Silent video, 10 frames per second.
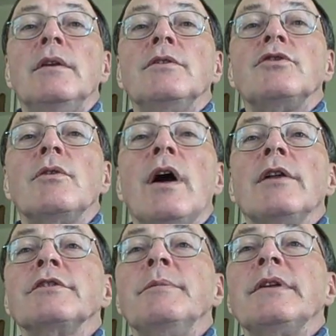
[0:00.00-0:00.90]
So
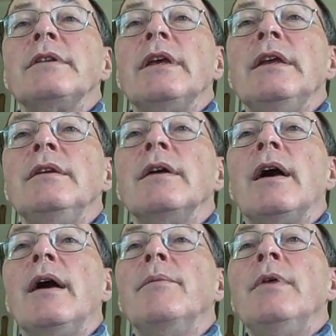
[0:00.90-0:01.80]
ultimately,
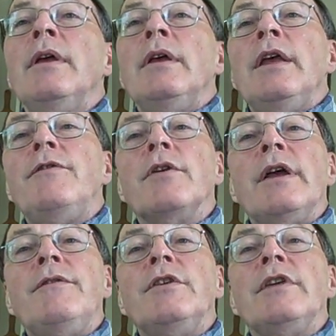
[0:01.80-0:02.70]
if
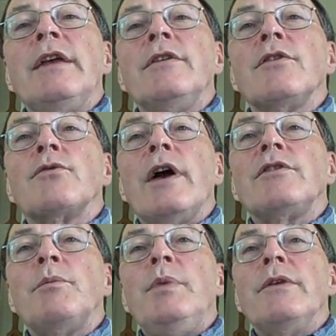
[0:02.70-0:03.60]
you take this
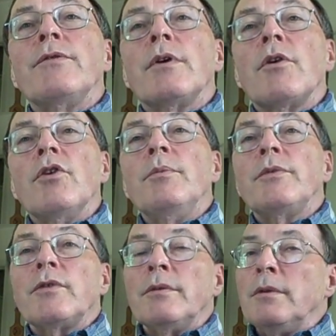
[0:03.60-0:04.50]
recipe for groups,